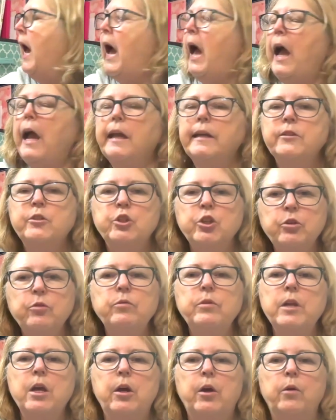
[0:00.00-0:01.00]
I
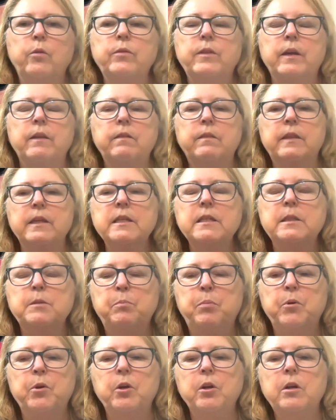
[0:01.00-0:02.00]
do know that this
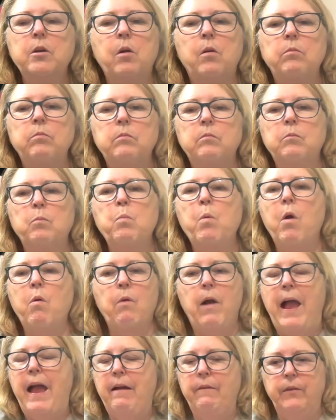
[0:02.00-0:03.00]
book
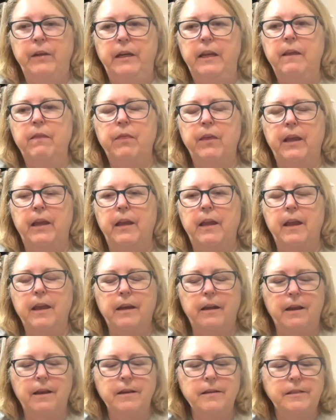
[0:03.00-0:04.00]
won't have anything
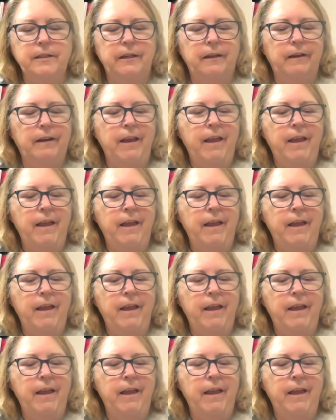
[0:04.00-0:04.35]
in it.